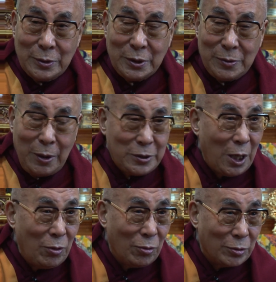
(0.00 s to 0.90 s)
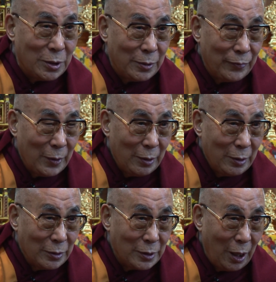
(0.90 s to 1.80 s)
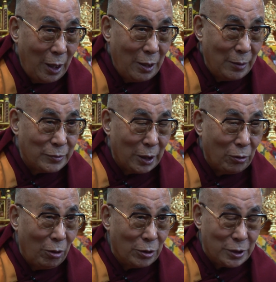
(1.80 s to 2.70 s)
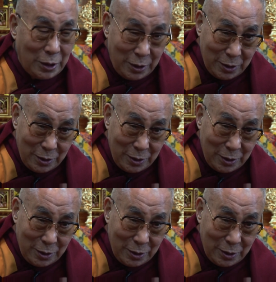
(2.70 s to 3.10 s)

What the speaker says: Since my childhood, so I love technology.